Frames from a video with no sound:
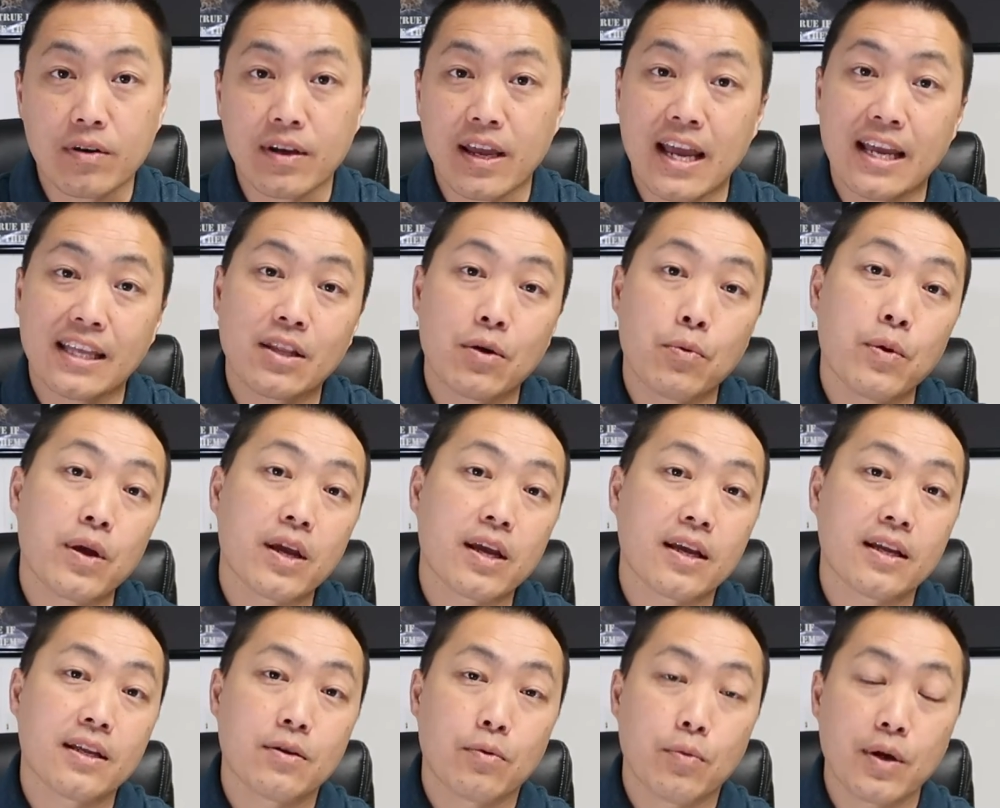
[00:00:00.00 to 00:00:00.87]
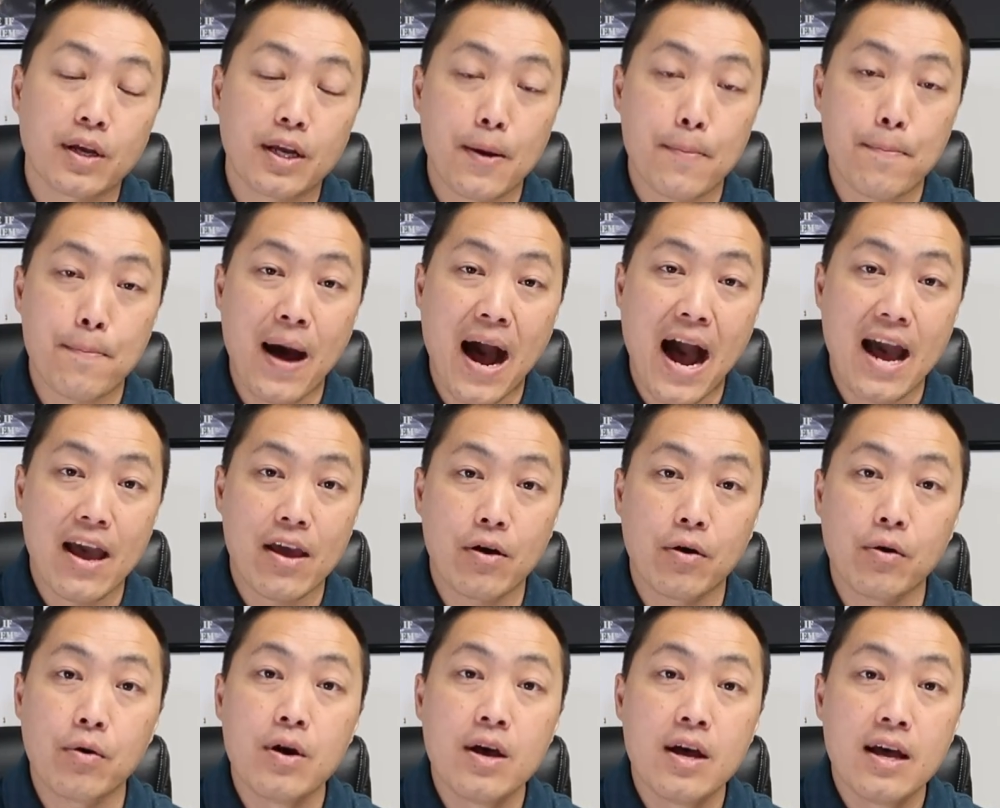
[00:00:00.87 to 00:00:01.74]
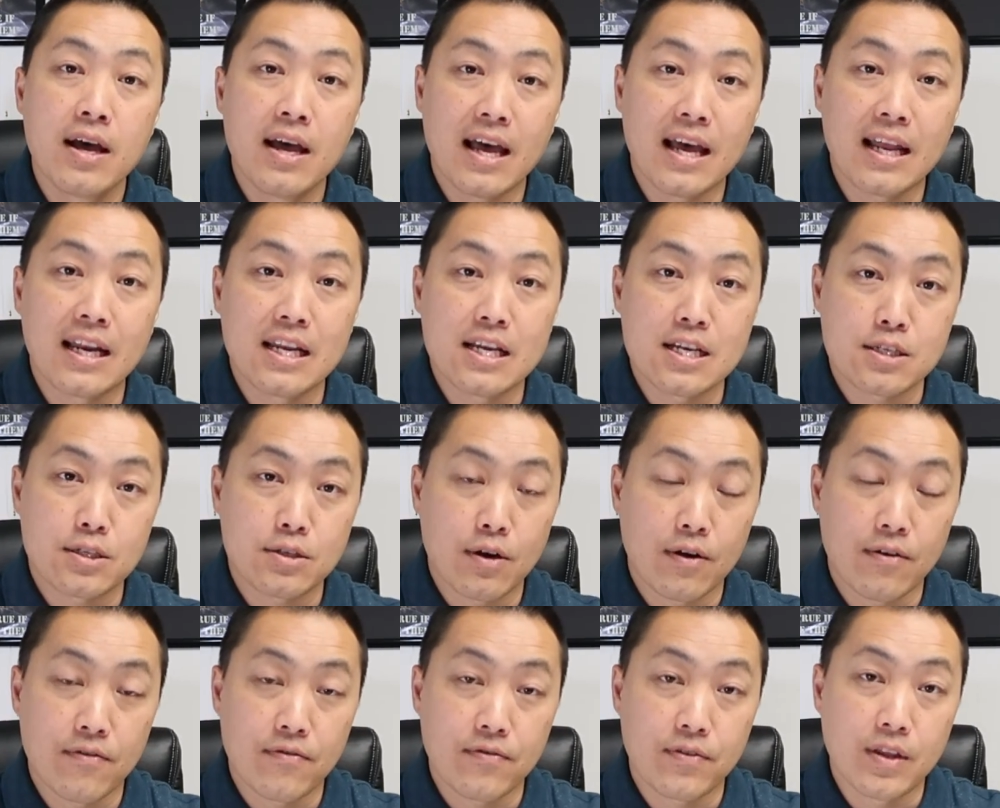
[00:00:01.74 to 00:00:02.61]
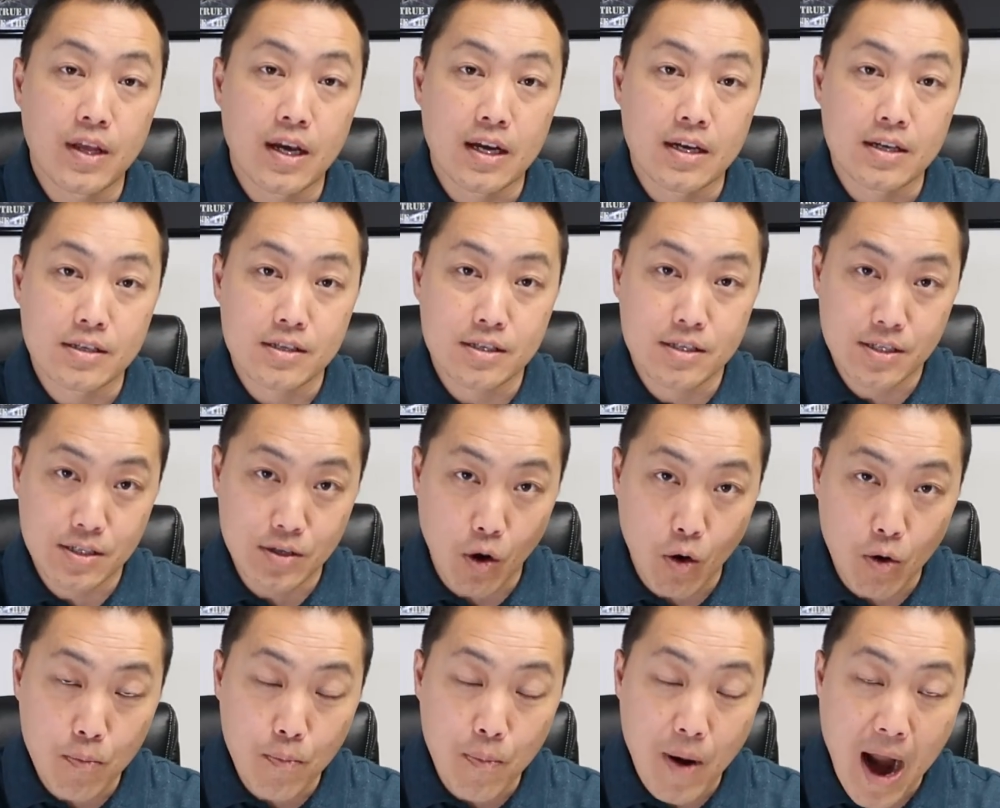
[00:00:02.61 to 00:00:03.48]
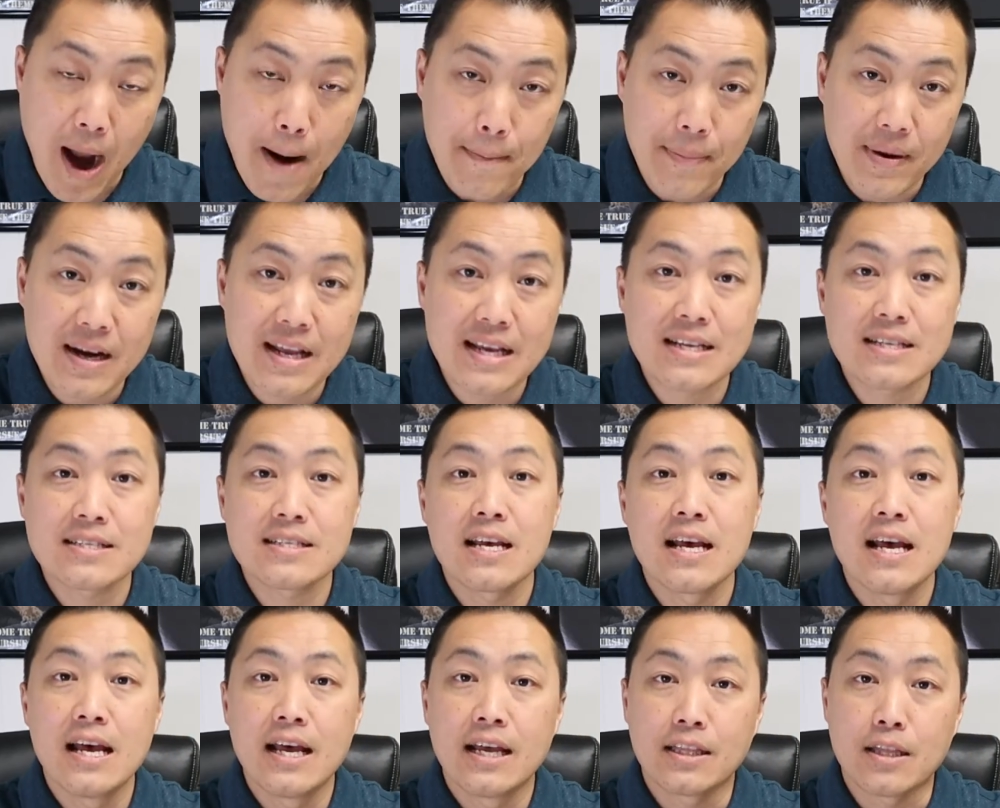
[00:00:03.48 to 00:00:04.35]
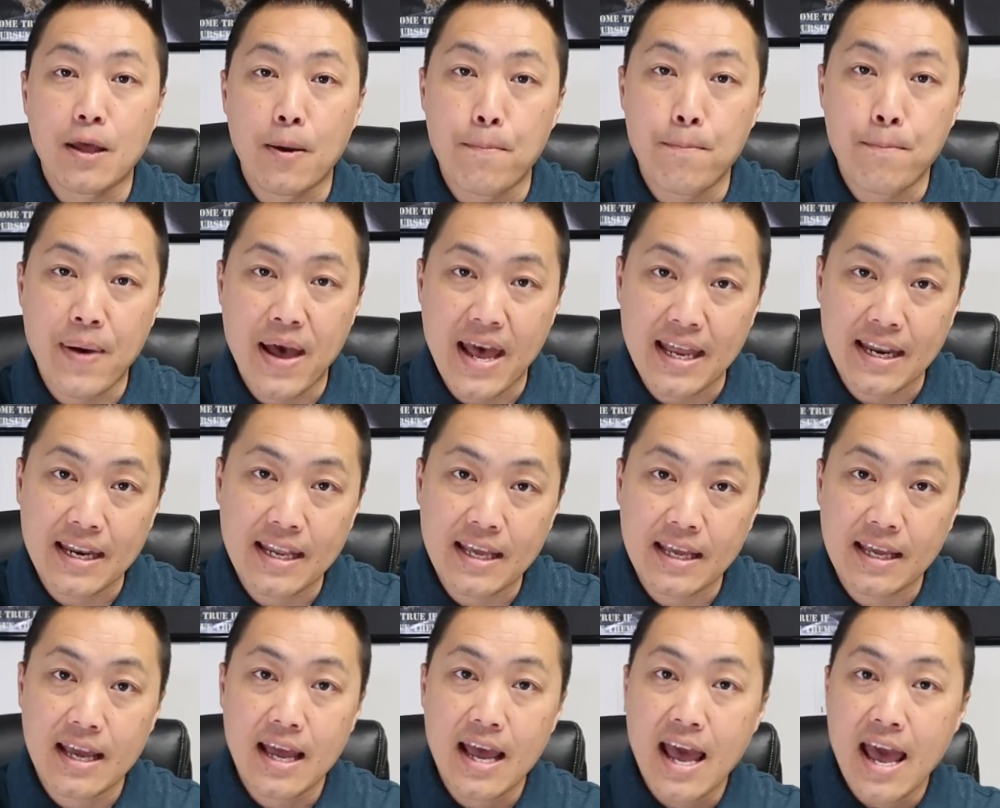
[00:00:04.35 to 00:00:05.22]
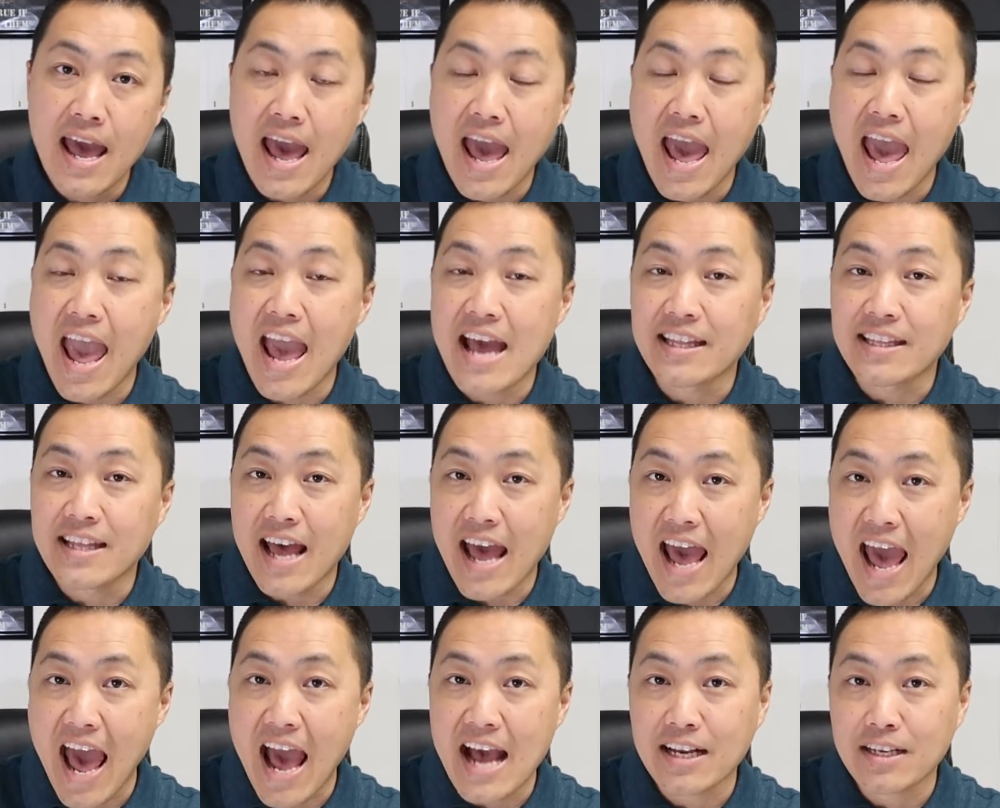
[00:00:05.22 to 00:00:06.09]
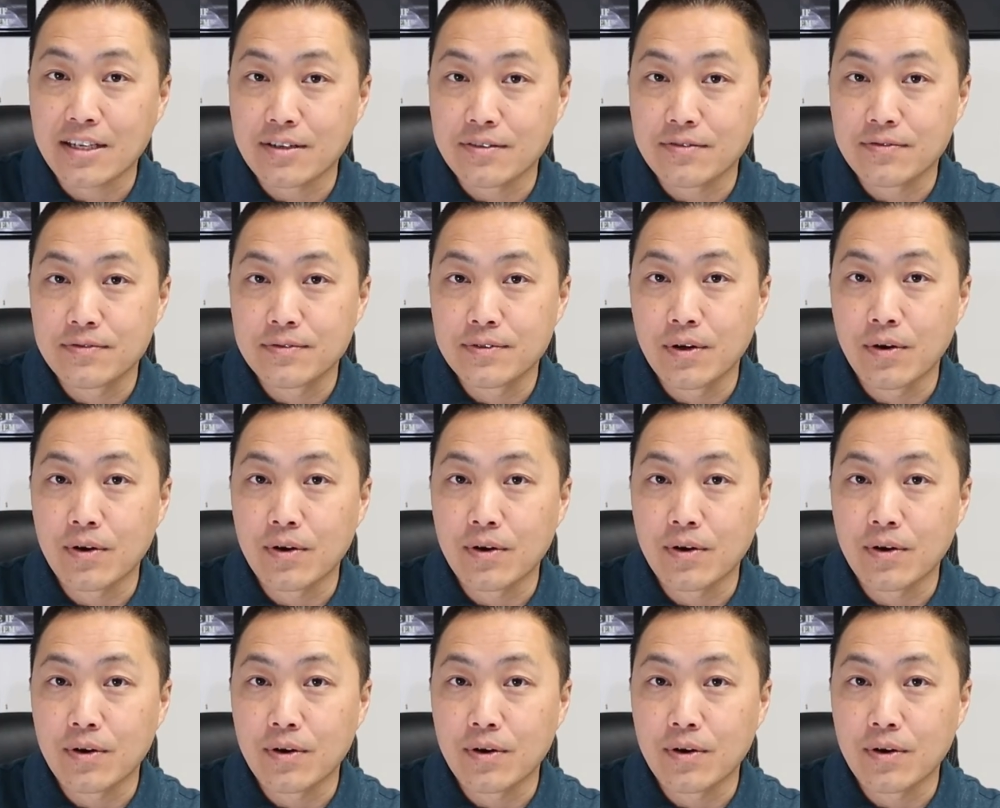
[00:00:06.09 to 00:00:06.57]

Okay, then we compile a list of the sold properties, the pending, and the active.